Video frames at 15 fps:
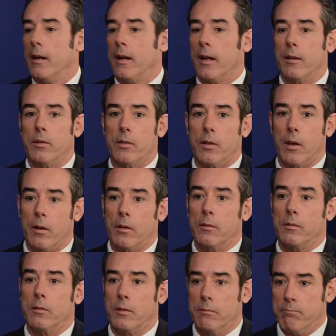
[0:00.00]
And
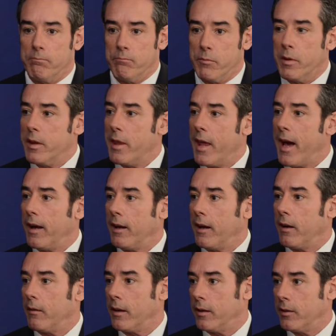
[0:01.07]
so that
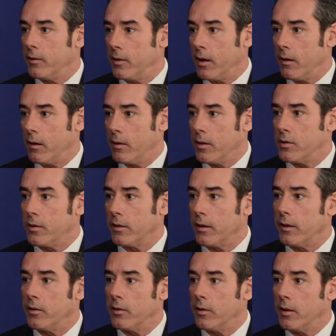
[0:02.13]
area is the area that you're
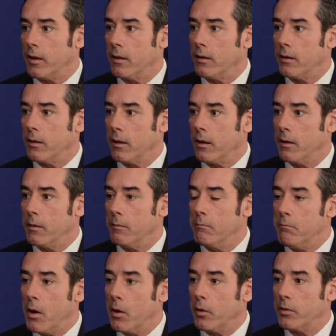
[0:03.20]
going to see
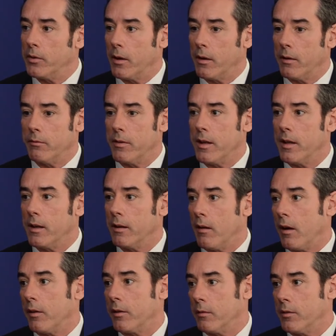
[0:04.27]
most of the
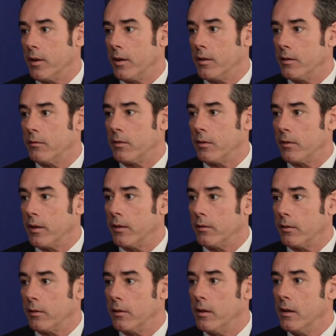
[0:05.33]
authorization for
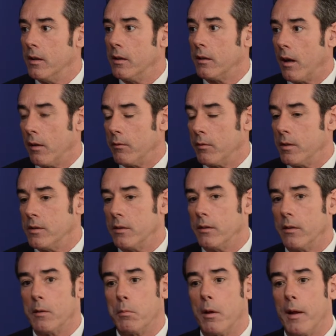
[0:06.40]
legal coverage
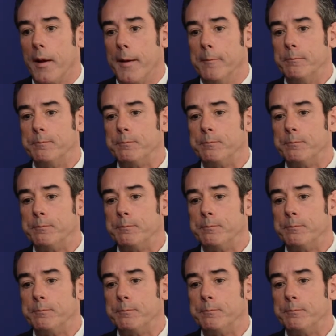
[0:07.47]
under the plan.